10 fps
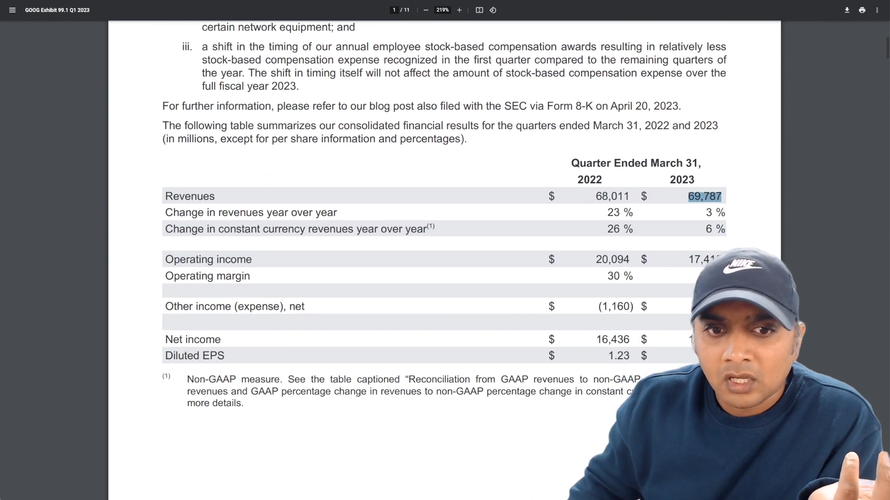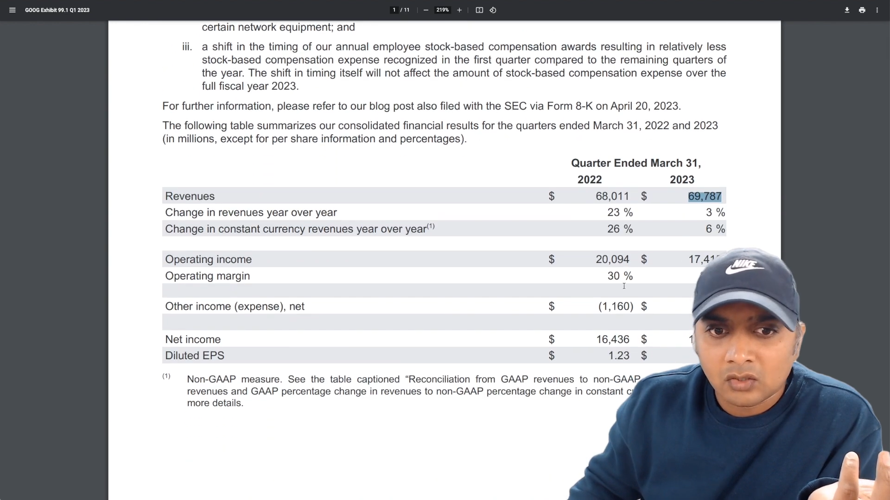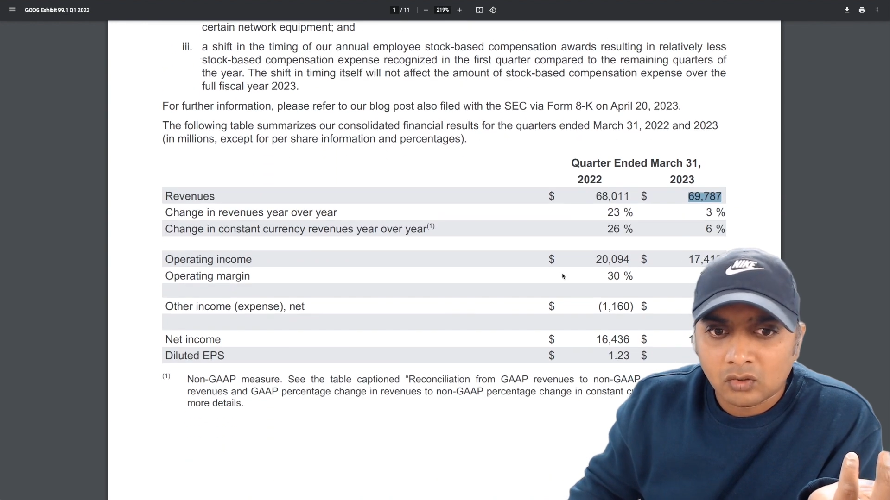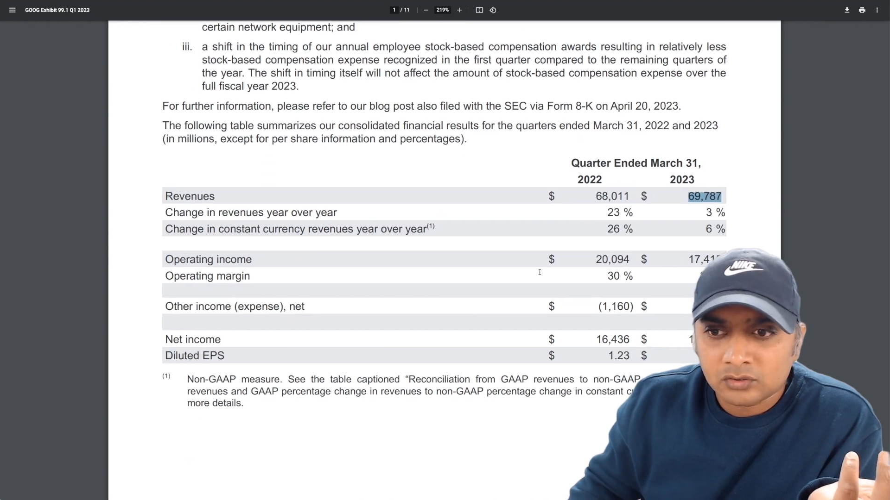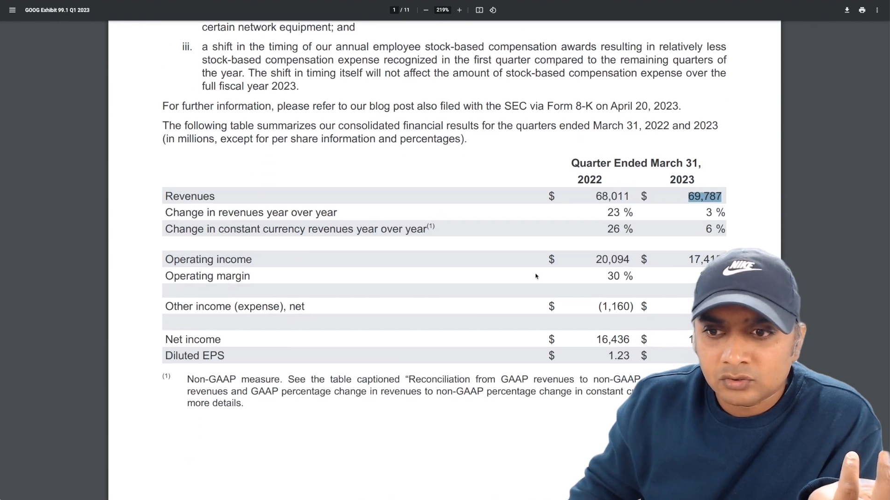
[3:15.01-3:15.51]

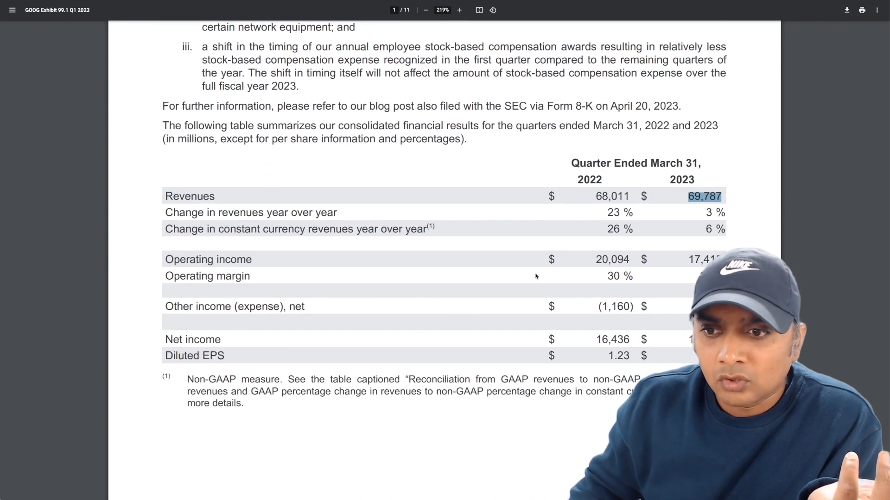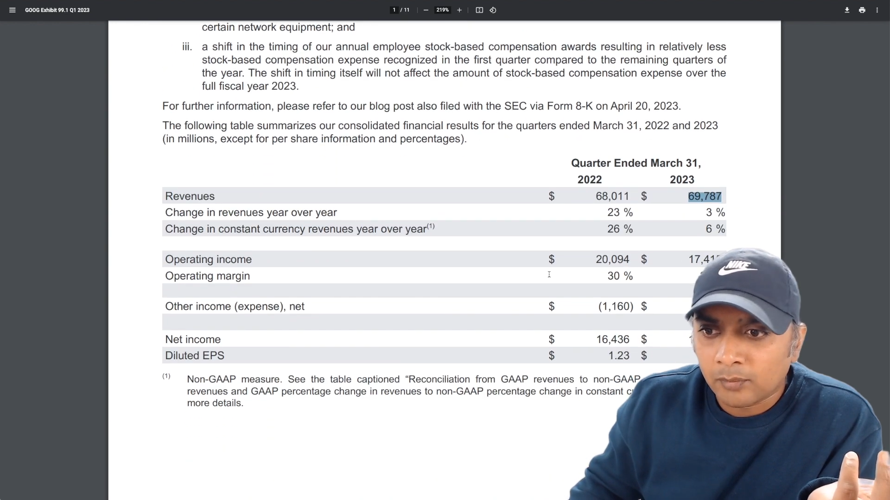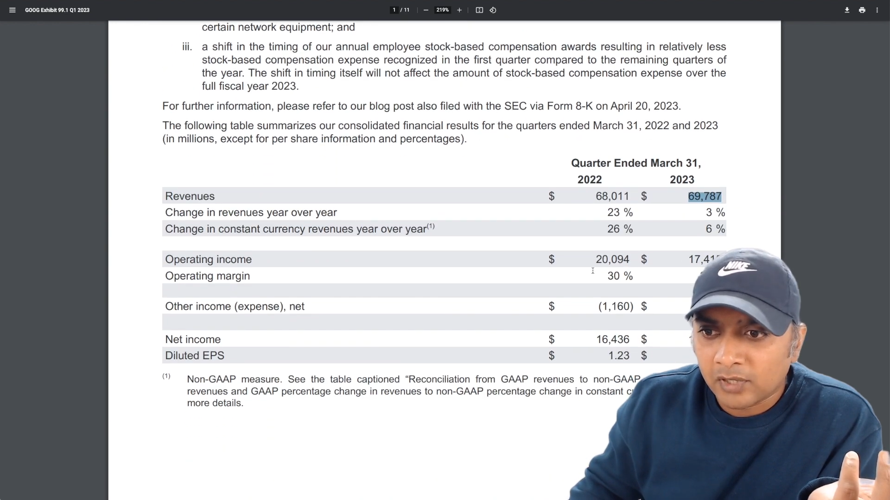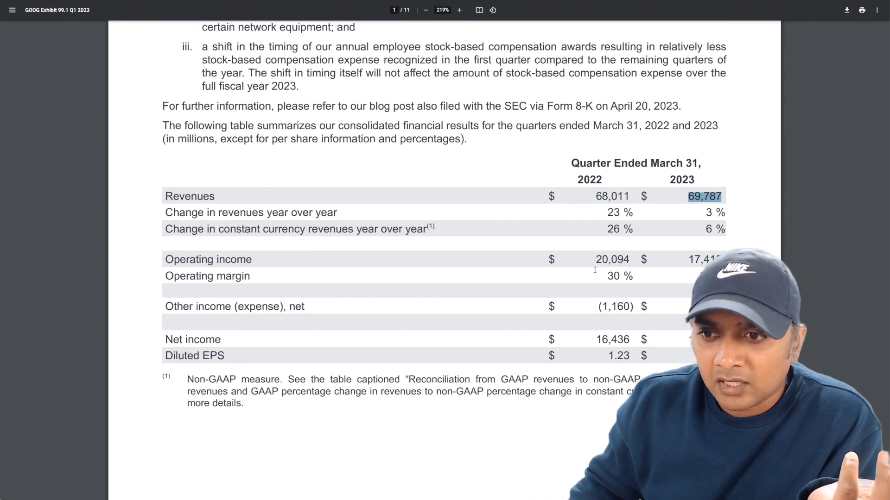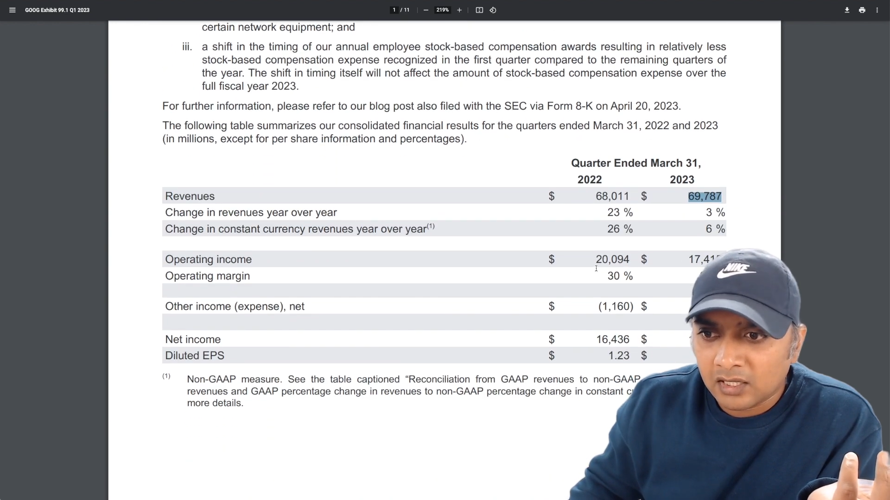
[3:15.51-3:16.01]
and also the
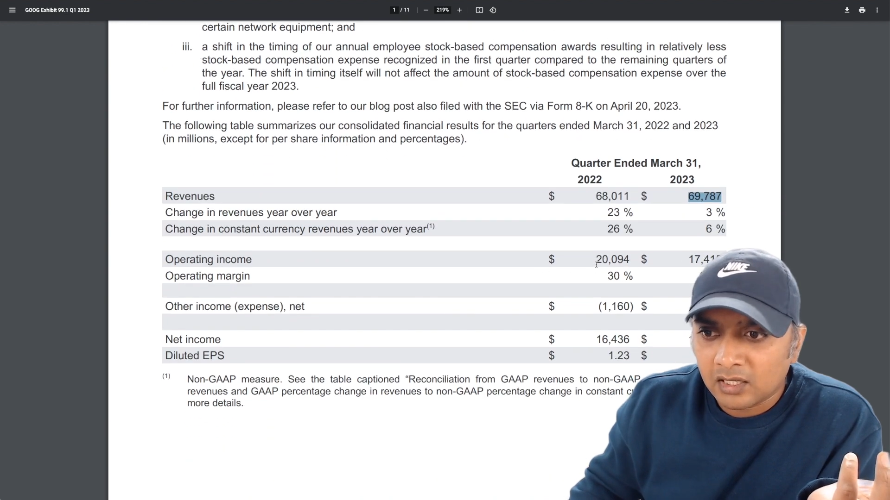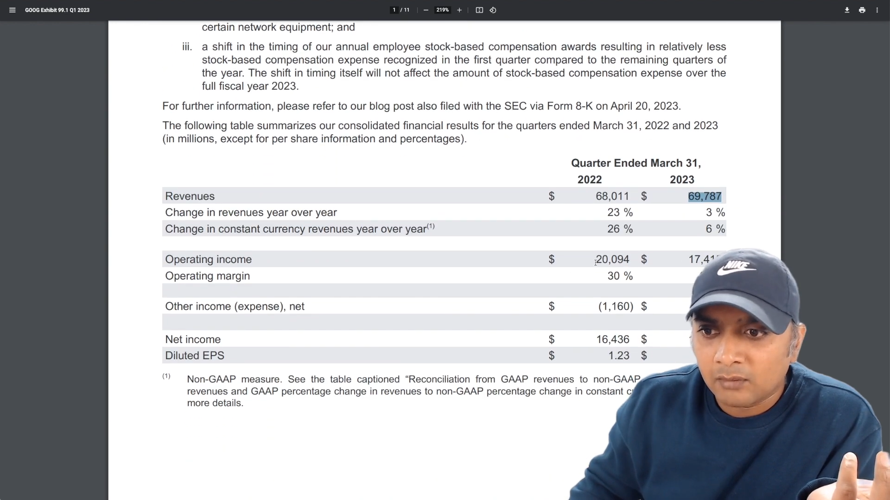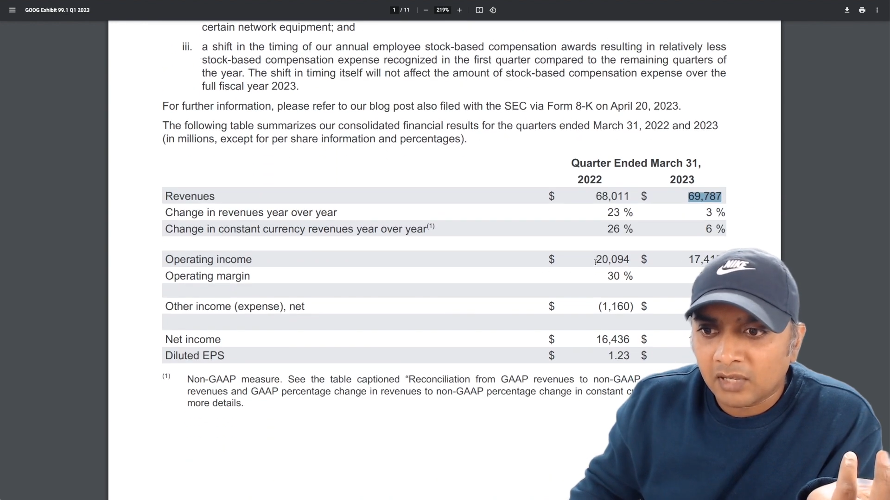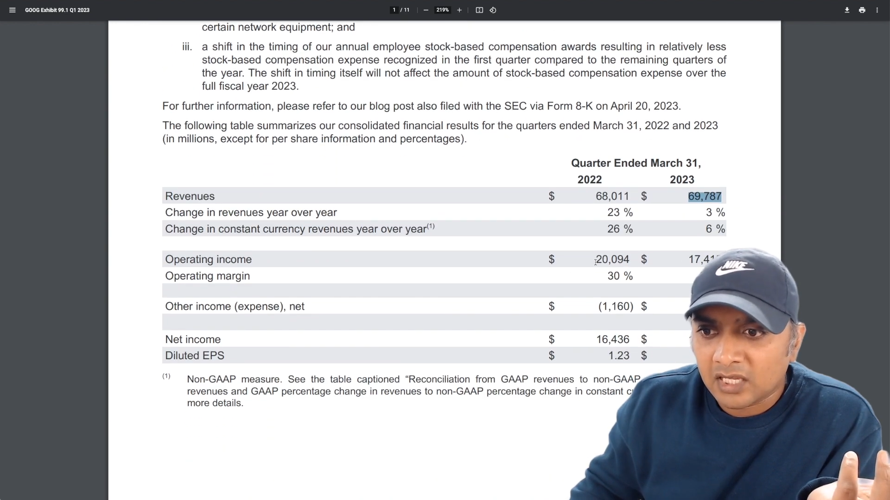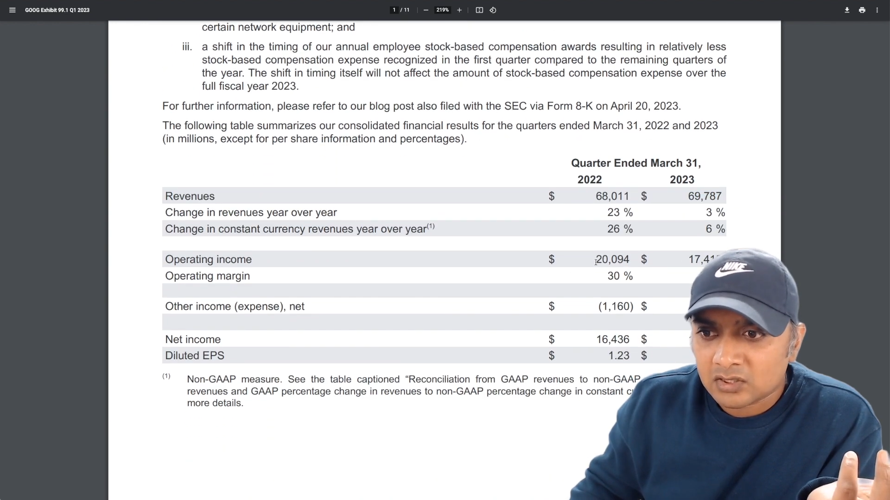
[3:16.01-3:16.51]
operating
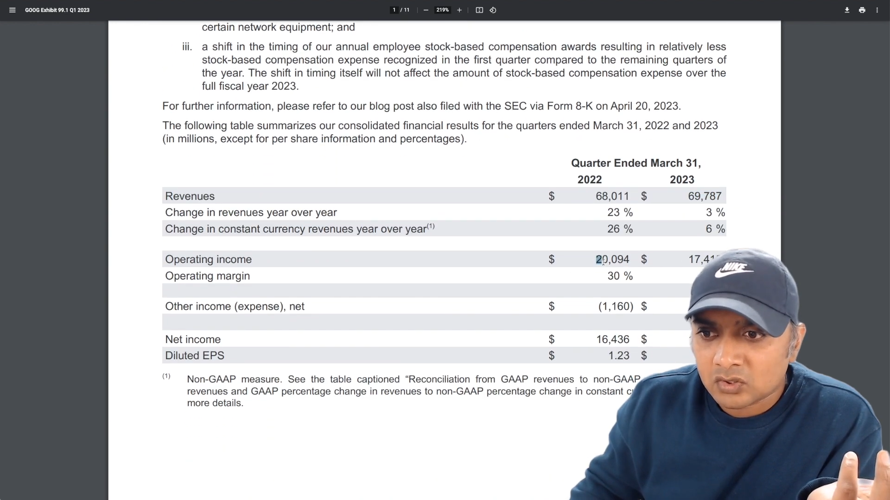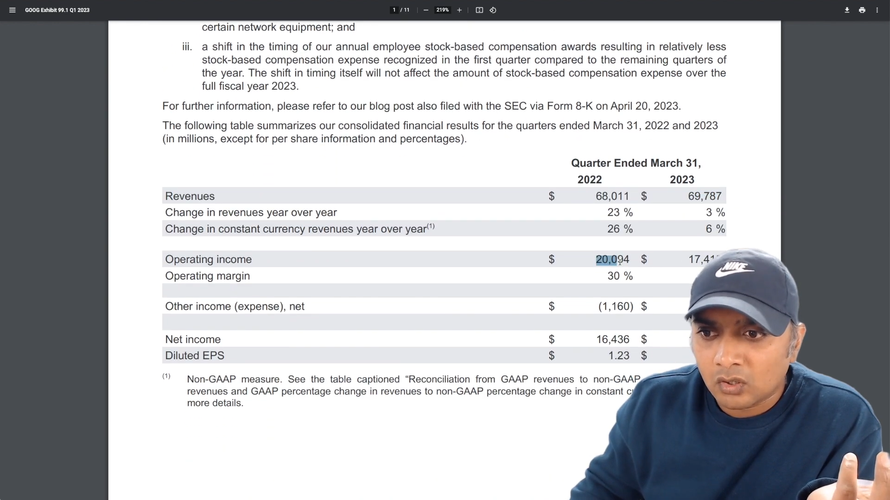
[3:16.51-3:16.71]
income has